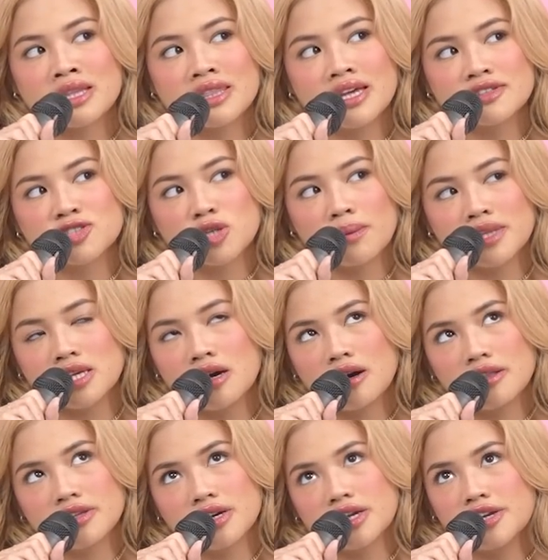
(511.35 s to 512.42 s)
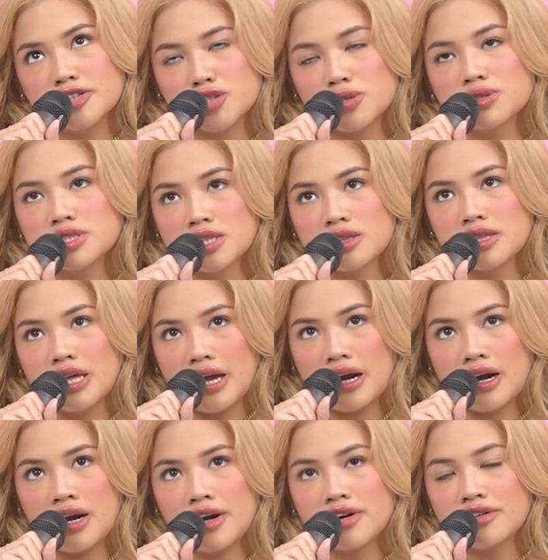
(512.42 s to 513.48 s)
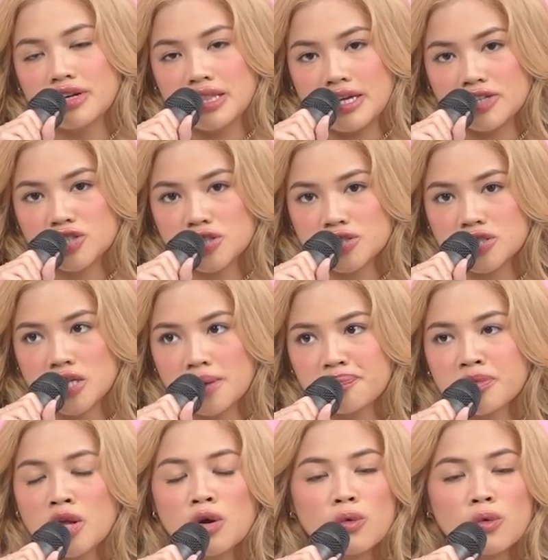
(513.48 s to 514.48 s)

They had so many other issues in their relationship,